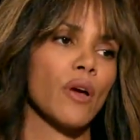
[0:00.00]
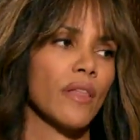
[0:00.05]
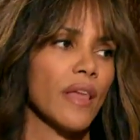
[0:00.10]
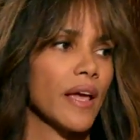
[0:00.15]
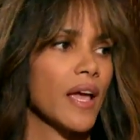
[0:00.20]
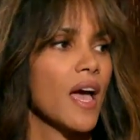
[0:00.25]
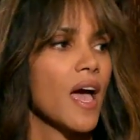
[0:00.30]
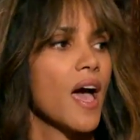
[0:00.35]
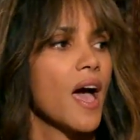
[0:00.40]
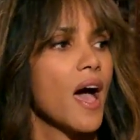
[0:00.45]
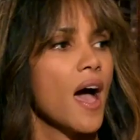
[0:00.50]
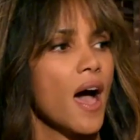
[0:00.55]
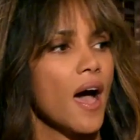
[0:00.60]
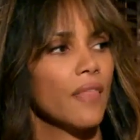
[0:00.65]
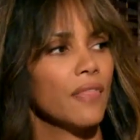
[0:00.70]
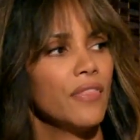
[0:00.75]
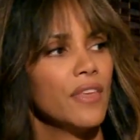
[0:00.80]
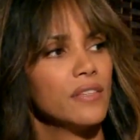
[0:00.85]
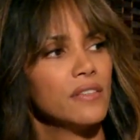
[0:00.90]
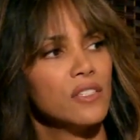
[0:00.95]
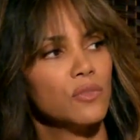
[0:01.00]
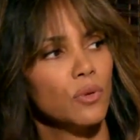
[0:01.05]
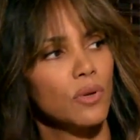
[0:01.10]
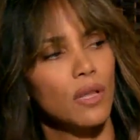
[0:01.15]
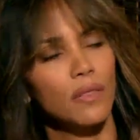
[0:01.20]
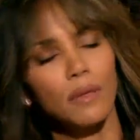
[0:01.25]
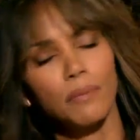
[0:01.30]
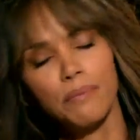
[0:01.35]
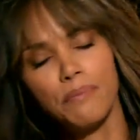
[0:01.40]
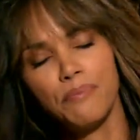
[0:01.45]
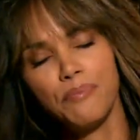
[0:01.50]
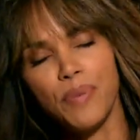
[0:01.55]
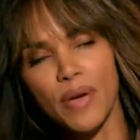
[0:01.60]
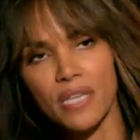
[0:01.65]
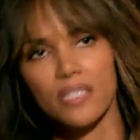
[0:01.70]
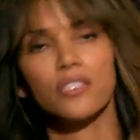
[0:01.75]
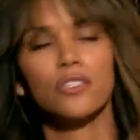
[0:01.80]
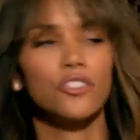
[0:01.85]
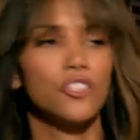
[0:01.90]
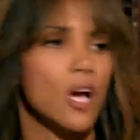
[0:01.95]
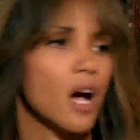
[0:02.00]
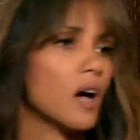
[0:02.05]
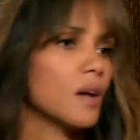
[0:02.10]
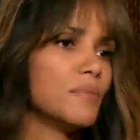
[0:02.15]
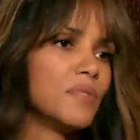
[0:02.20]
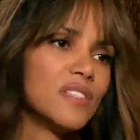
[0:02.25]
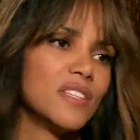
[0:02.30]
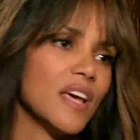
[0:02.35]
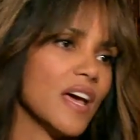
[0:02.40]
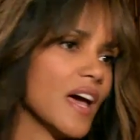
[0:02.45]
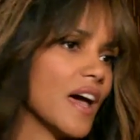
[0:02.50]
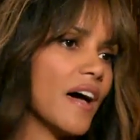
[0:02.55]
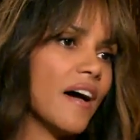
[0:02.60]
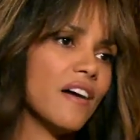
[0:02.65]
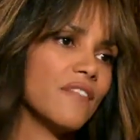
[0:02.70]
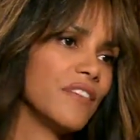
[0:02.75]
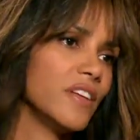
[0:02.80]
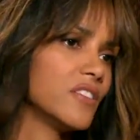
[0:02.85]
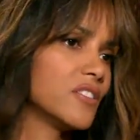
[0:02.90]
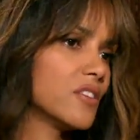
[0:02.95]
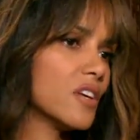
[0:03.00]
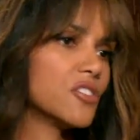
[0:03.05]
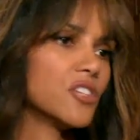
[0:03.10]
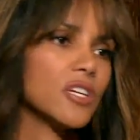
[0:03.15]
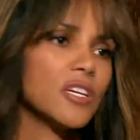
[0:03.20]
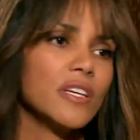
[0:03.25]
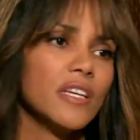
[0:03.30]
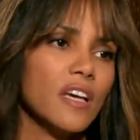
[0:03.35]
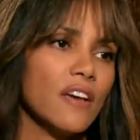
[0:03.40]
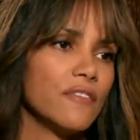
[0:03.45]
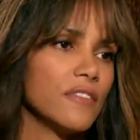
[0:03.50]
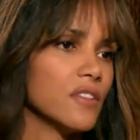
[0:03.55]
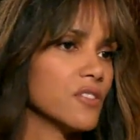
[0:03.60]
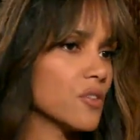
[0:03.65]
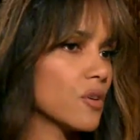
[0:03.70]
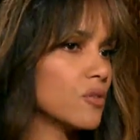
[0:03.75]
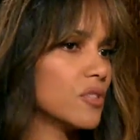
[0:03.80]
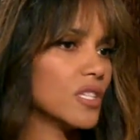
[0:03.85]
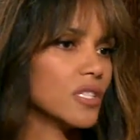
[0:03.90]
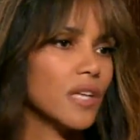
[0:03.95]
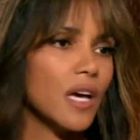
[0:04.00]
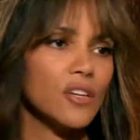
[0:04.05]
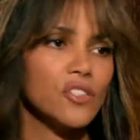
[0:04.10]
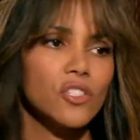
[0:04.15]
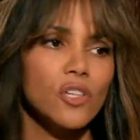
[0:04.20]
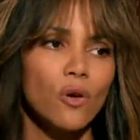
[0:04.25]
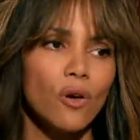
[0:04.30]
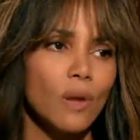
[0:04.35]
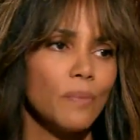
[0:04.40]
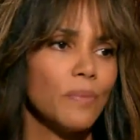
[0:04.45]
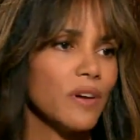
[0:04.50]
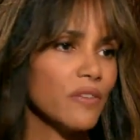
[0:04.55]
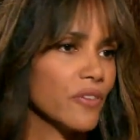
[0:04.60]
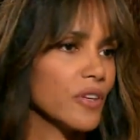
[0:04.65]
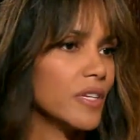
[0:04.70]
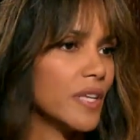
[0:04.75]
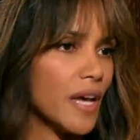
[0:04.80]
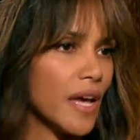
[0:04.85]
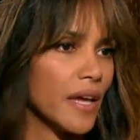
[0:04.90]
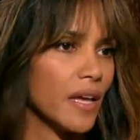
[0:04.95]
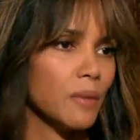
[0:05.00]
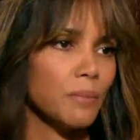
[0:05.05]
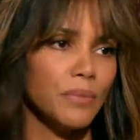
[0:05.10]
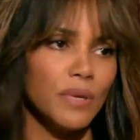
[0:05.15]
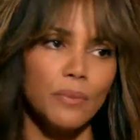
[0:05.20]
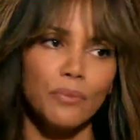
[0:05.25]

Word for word: Like, this is one of the best jobs to have. It's such a gift. And so to not show up every day and be